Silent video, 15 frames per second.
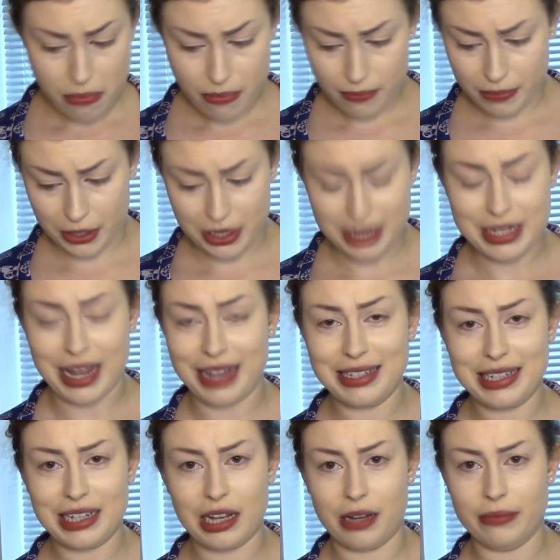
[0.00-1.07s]
But they tend
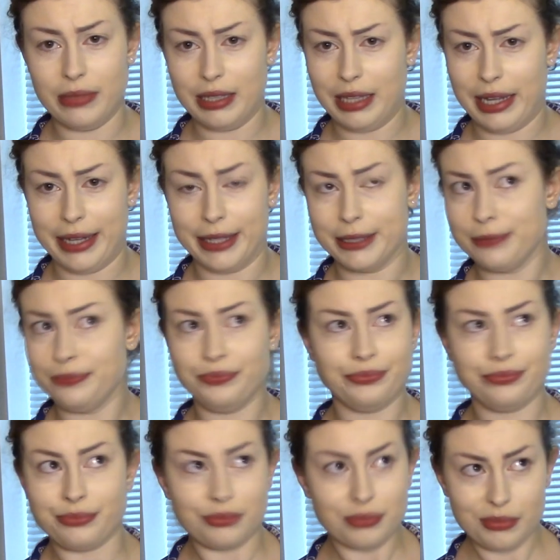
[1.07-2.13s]
to come at like
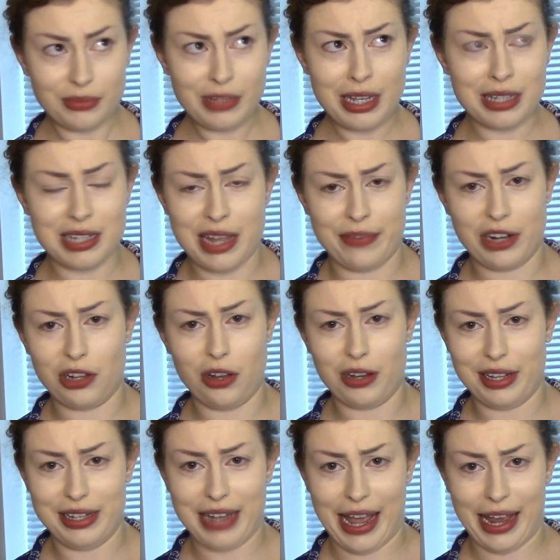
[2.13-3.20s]
7 o'clock
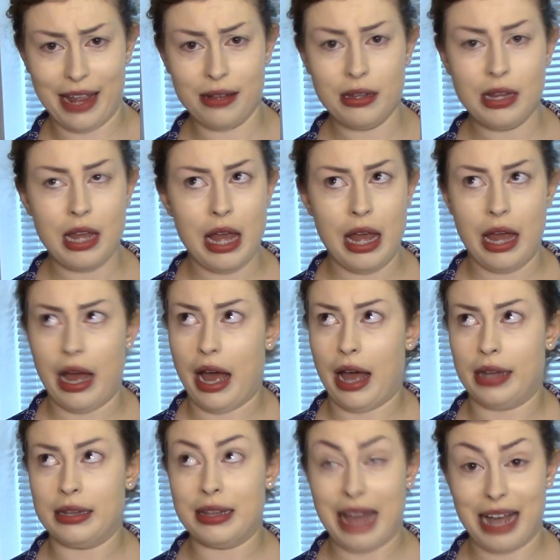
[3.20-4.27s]
at night,
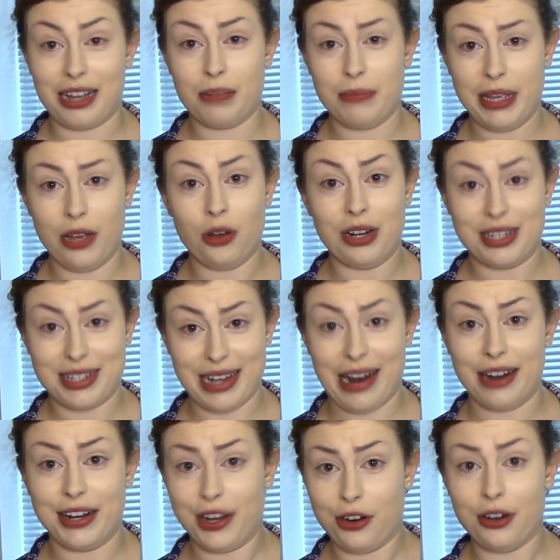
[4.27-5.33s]
and that can be on a
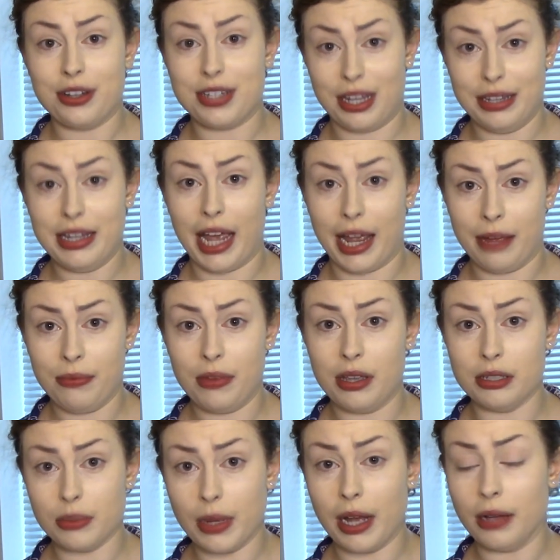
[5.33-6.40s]
Saturday or a Sunday as
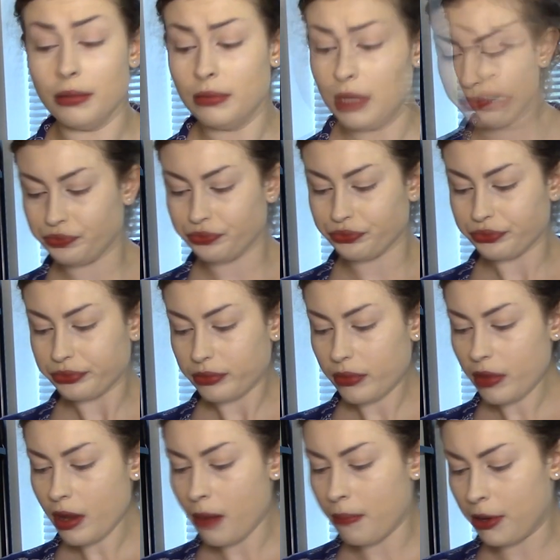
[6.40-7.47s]
well.
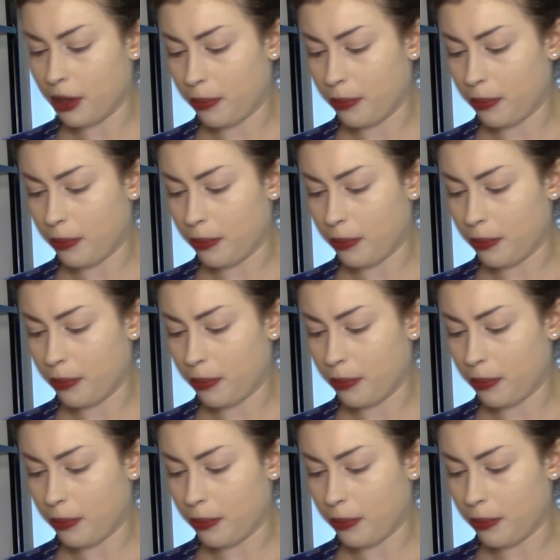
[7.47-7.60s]
But the